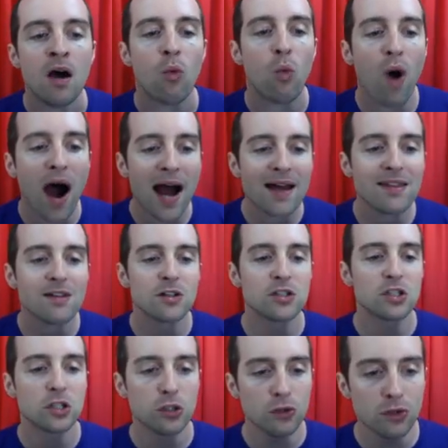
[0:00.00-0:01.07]
Why?
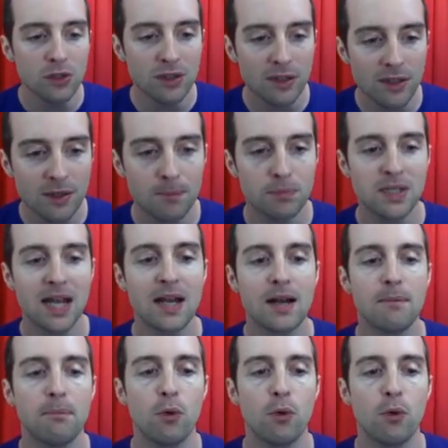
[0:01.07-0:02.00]
There's two clear data